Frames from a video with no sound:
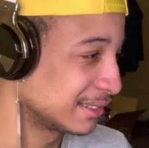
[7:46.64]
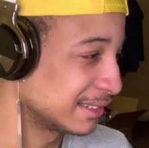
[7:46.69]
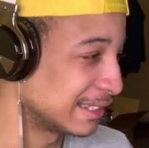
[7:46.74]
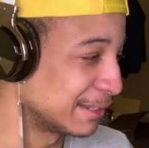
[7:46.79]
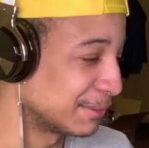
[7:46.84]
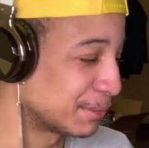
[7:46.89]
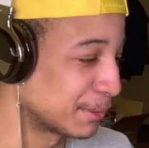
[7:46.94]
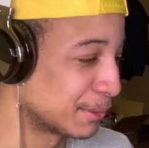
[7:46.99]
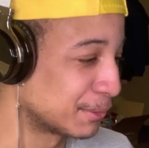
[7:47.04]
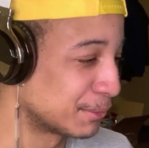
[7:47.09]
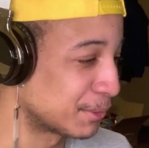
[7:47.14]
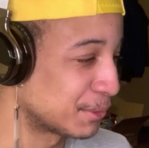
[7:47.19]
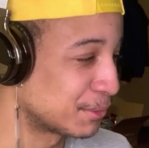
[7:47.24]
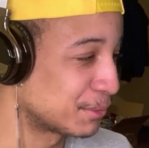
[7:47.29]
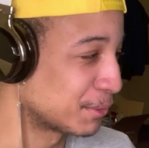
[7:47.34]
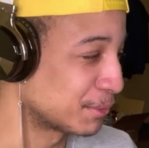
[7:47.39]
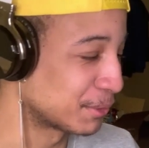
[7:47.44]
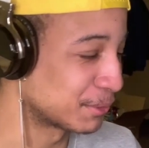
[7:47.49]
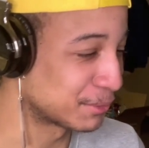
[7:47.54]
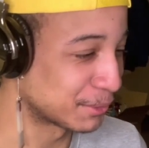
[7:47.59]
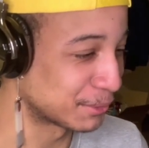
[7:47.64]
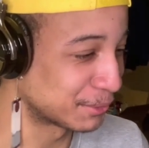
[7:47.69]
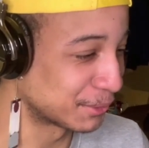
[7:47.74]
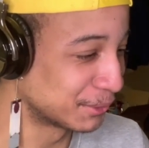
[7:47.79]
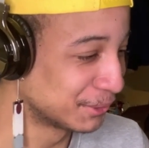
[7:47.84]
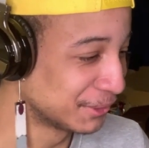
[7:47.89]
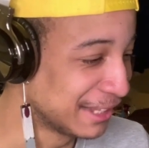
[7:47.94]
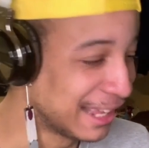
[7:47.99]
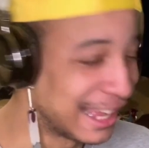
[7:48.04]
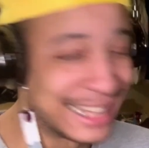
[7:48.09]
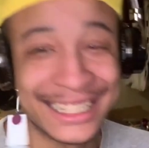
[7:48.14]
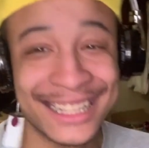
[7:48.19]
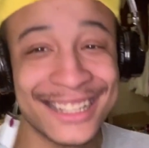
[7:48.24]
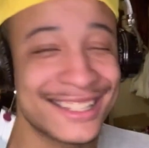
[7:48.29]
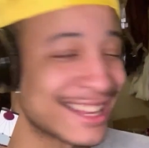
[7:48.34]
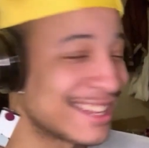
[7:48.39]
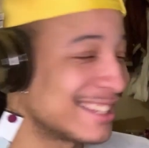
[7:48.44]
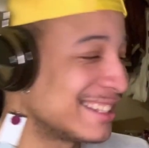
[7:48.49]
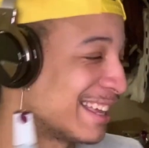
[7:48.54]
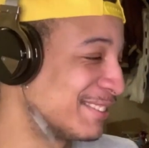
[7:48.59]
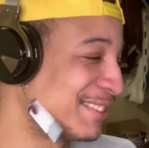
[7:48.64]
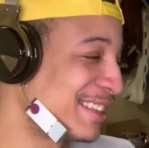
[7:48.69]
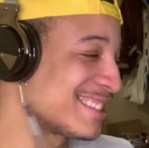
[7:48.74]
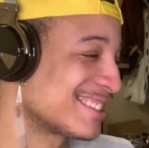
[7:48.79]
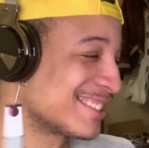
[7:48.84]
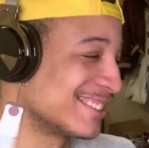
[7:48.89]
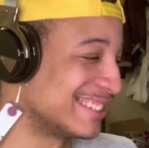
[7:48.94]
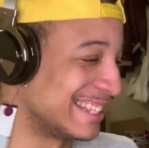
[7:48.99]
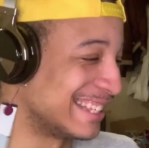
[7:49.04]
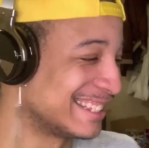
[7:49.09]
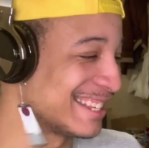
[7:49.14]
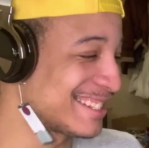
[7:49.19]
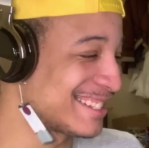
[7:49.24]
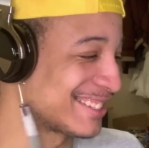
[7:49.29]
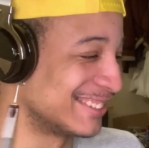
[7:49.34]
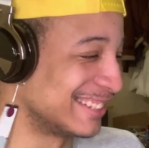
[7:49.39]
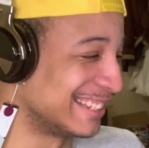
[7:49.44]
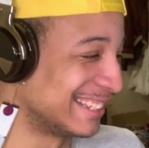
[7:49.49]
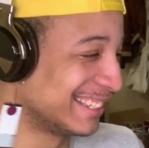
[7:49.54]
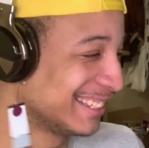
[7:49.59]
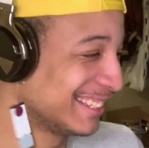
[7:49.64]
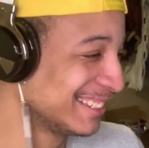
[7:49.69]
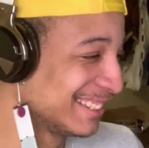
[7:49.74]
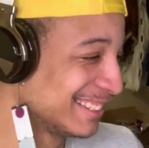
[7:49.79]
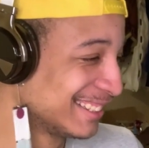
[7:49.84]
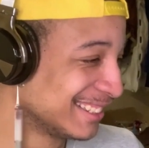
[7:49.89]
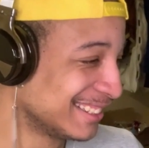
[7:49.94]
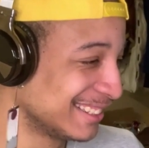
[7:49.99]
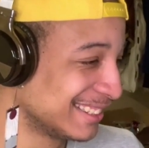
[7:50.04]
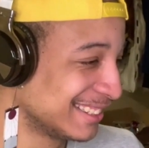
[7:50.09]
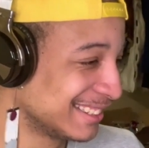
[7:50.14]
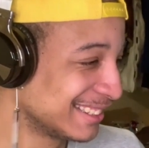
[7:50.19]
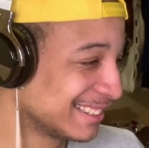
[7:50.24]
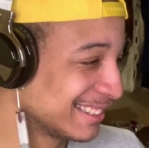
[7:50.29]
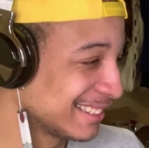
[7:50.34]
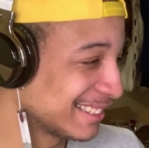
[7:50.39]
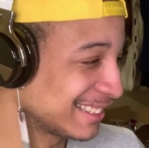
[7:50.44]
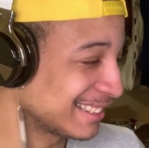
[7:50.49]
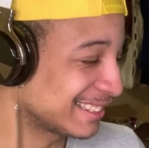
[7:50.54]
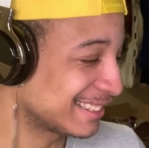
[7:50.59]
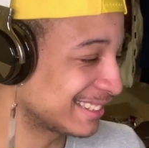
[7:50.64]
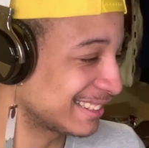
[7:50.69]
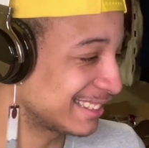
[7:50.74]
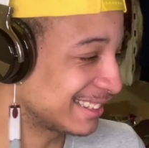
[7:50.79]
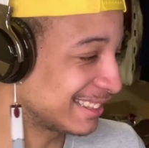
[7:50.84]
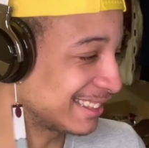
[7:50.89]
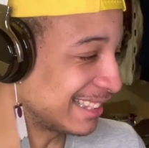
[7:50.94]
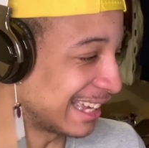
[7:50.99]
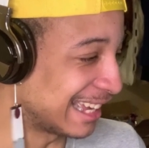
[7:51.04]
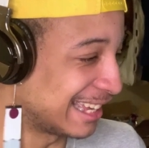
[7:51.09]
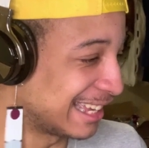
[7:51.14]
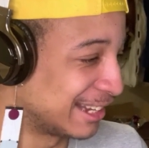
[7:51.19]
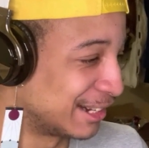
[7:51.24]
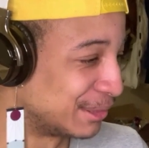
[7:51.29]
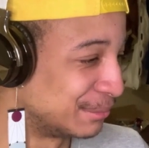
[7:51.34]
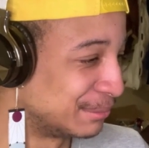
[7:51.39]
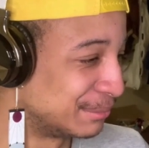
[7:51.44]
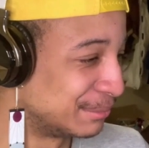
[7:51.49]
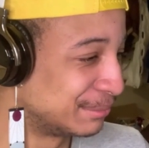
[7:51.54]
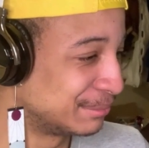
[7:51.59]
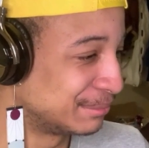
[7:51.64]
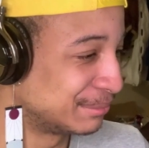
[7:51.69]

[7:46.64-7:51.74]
Yeah, for. I just said like this to the damn!